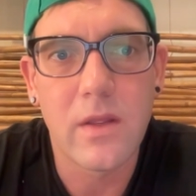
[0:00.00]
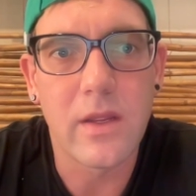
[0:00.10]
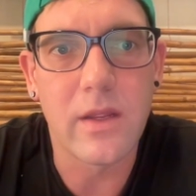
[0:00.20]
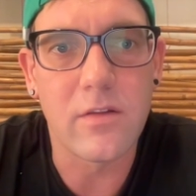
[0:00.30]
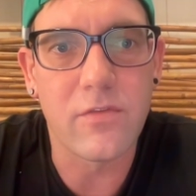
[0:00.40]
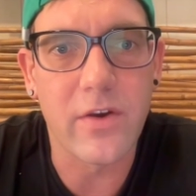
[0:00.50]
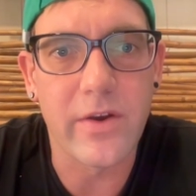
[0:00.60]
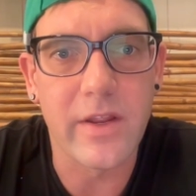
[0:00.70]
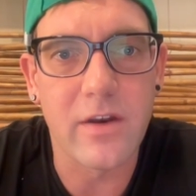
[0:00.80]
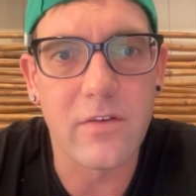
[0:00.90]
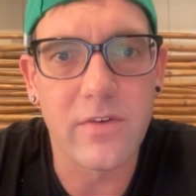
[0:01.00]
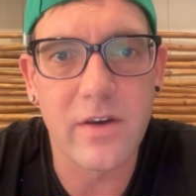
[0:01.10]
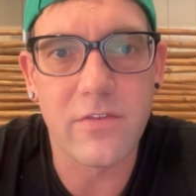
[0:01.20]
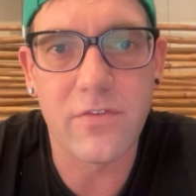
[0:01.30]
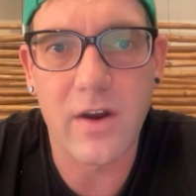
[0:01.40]
It's very
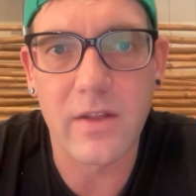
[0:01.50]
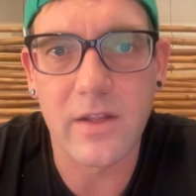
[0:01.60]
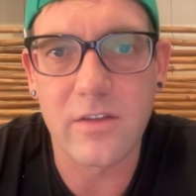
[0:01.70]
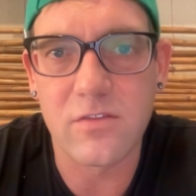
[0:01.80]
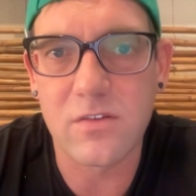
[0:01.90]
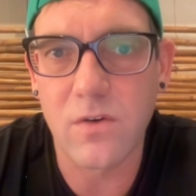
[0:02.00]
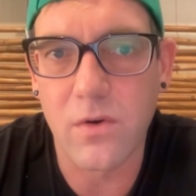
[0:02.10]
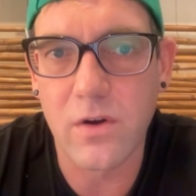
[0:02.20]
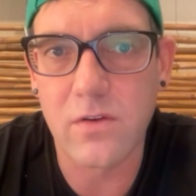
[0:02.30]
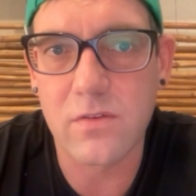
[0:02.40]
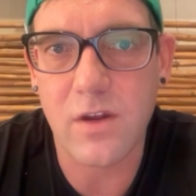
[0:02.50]
innovative for online stores.